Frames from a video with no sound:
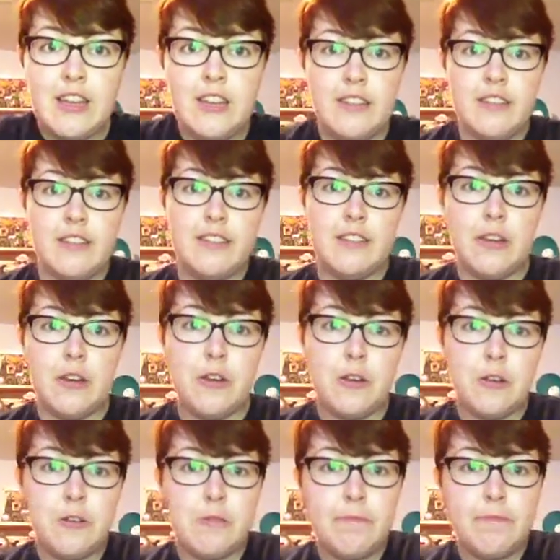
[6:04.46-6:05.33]

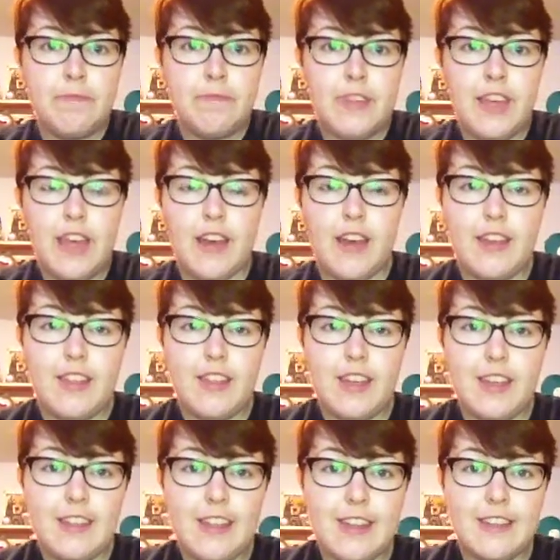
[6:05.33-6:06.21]
So yeah, I
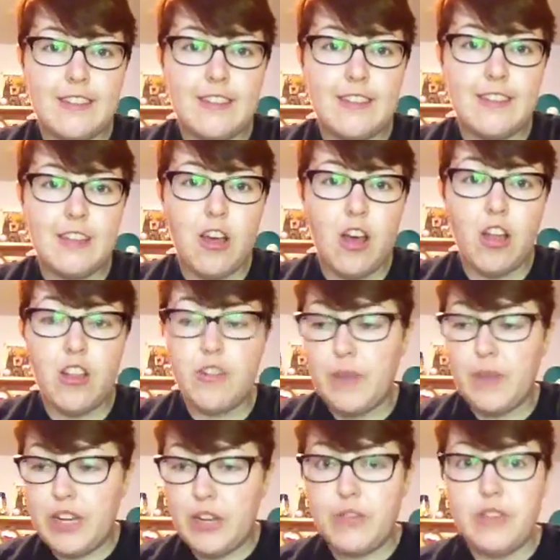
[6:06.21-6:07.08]
think that's all of
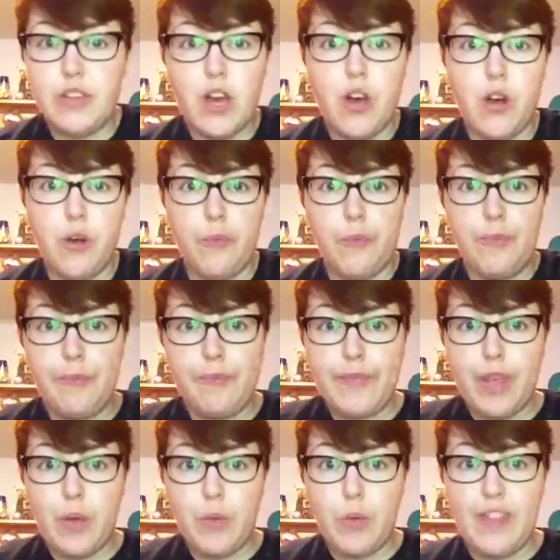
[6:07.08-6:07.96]
my news. Oh,
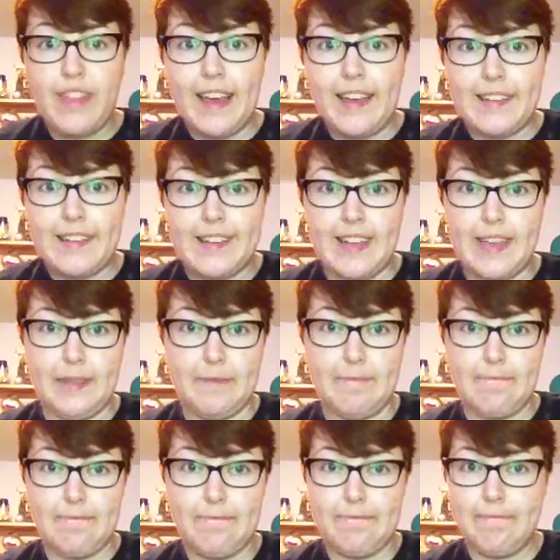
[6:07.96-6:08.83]
one last thing.
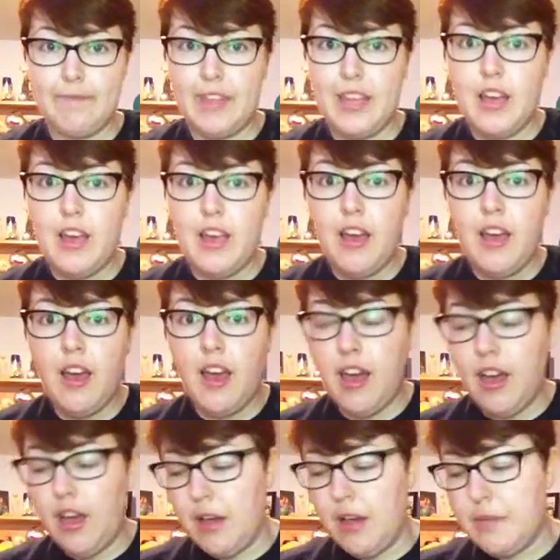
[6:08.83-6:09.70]

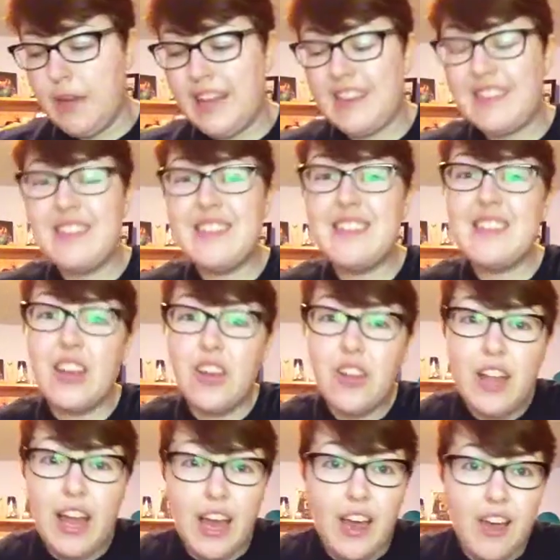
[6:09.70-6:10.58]
Um, I still
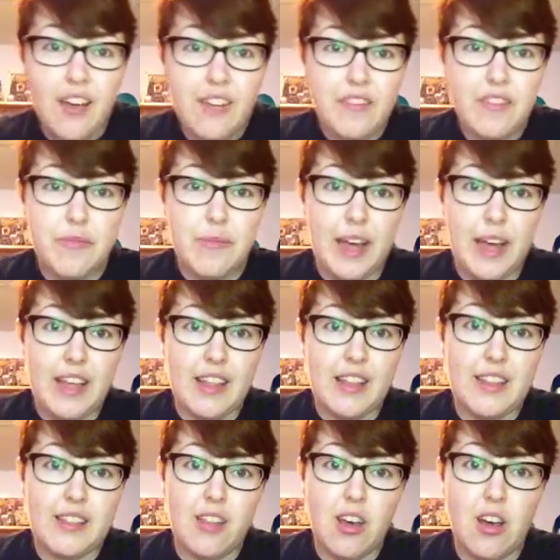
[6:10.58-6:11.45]
have my
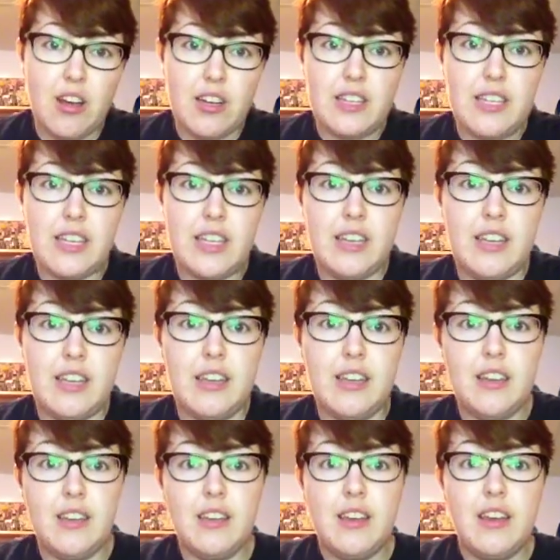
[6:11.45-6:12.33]

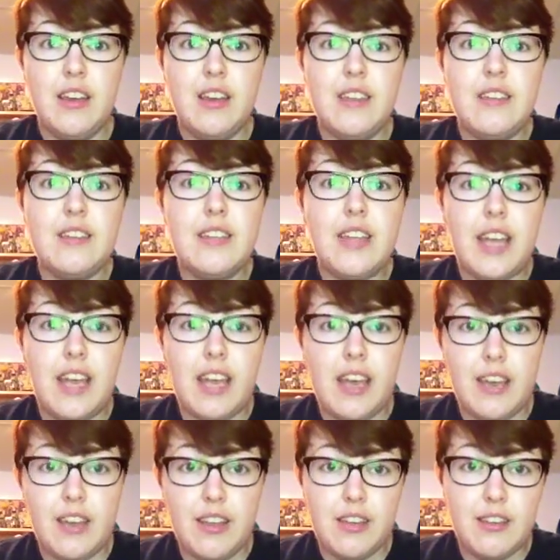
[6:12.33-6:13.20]
Lati
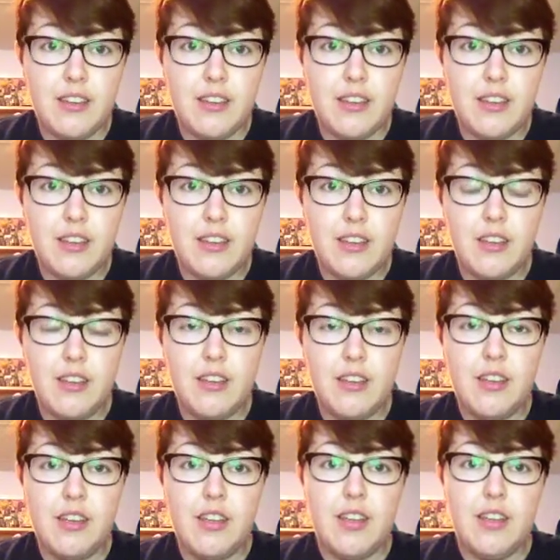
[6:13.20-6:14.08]
tan
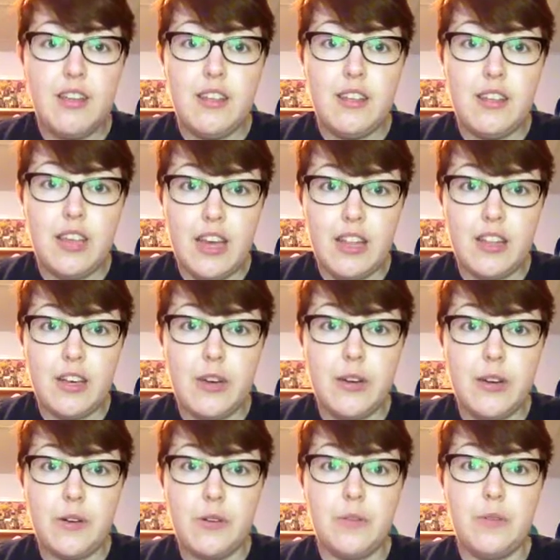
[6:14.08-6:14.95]

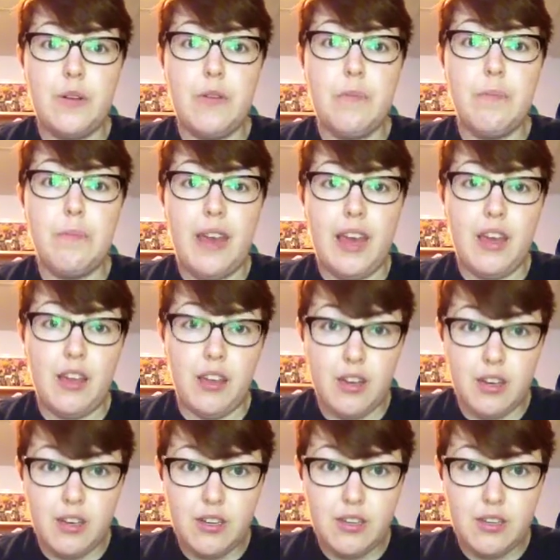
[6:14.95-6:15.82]
yellow
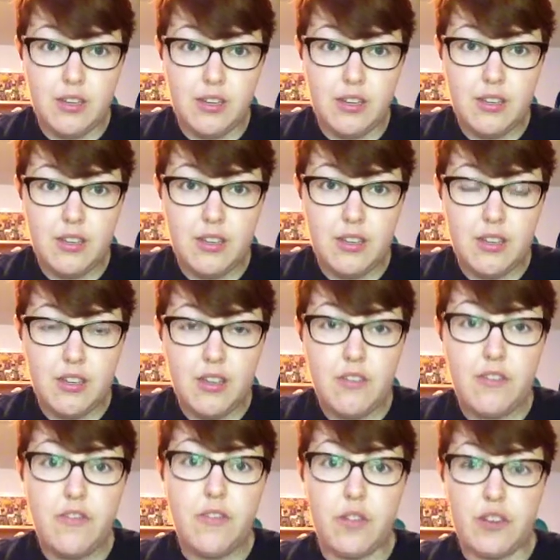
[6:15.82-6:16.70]
Bayer
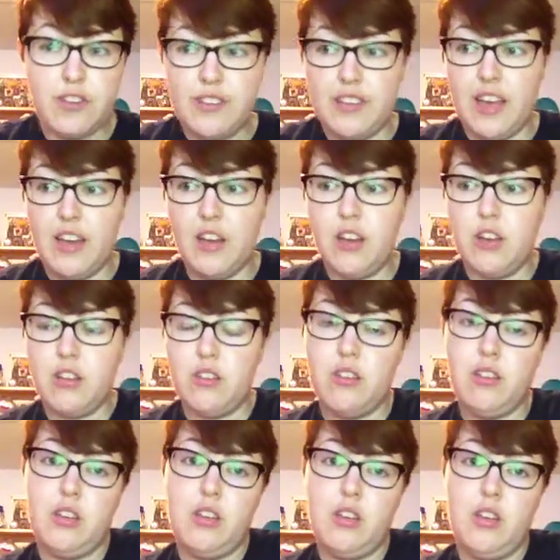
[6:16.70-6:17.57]
for sale.
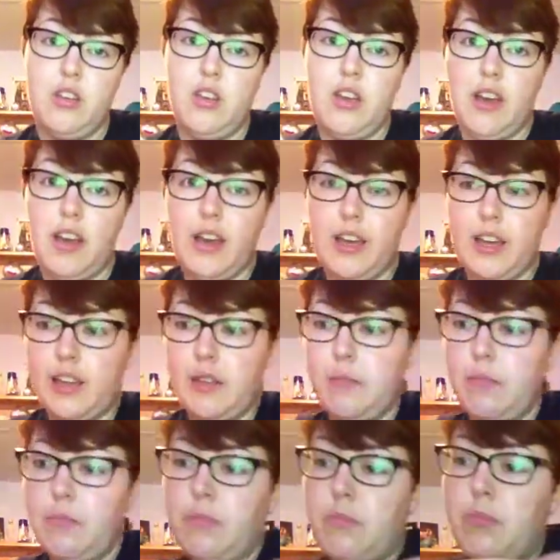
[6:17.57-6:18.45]
I
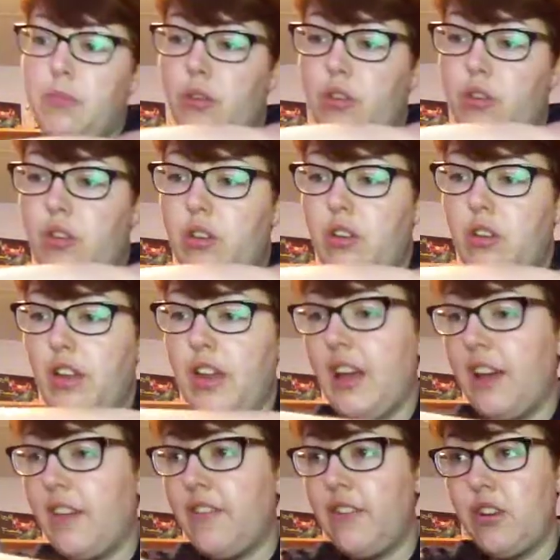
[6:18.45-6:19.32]
can pull, I
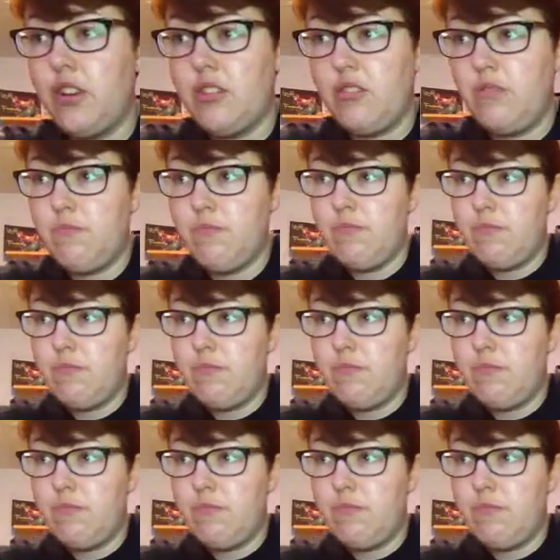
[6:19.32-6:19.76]
have her